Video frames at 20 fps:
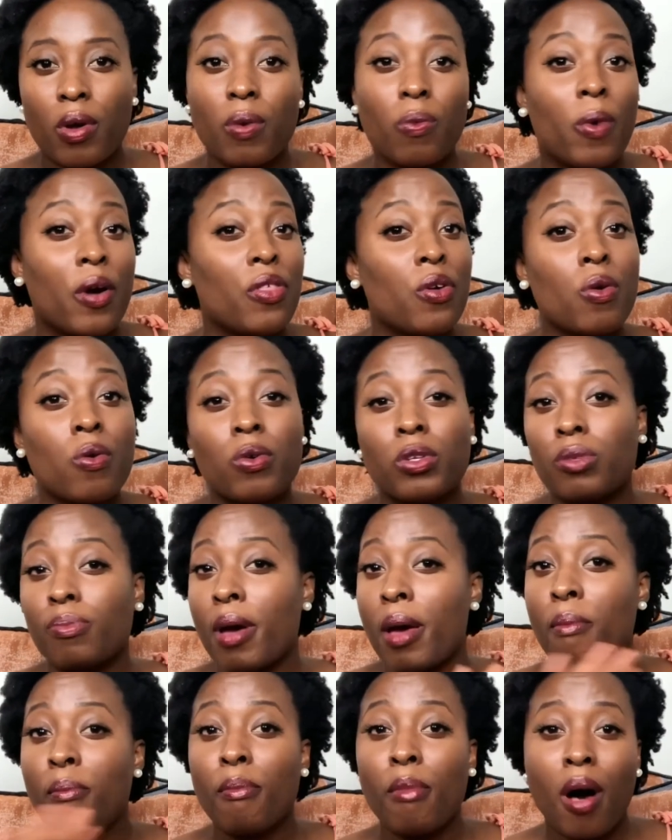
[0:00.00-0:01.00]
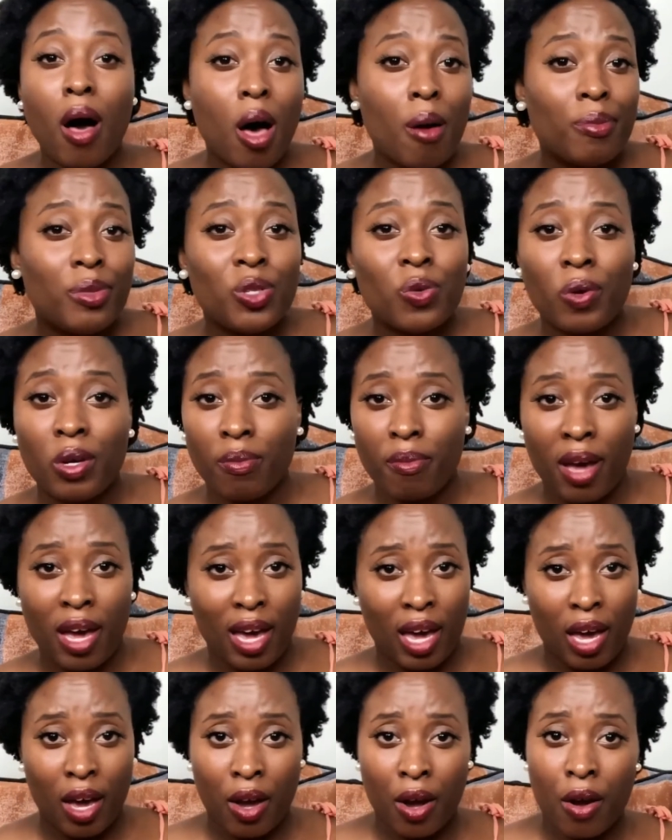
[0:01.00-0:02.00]
whether it was my mom doing my
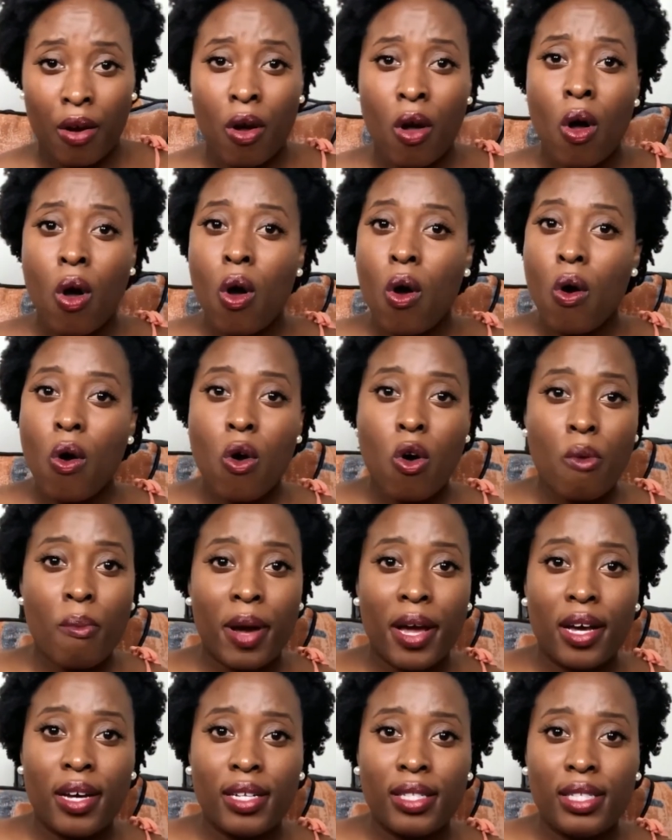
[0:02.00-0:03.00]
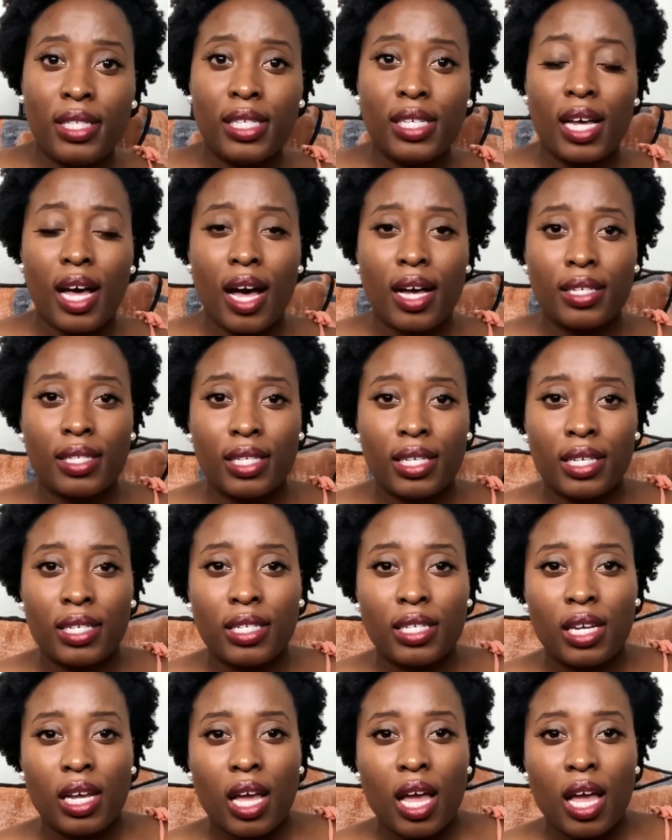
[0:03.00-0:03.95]
hair or my auntie Kasage,